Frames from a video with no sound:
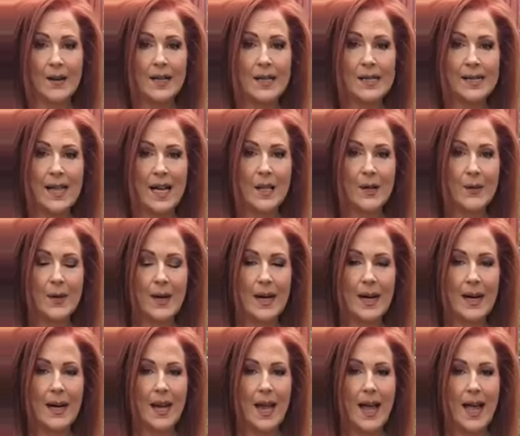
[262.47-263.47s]
carrot,
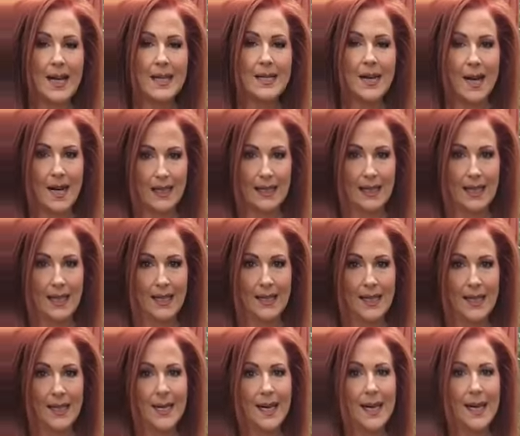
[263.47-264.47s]
celery, and onion,
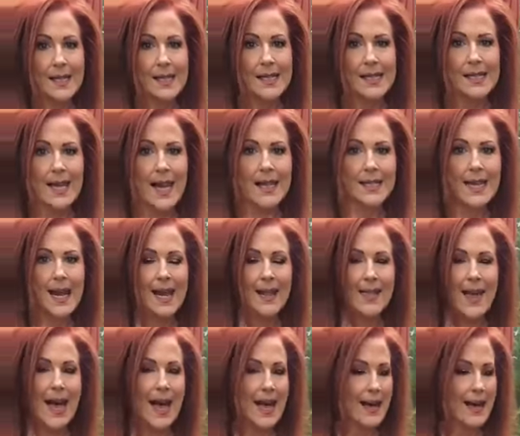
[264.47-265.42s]
saute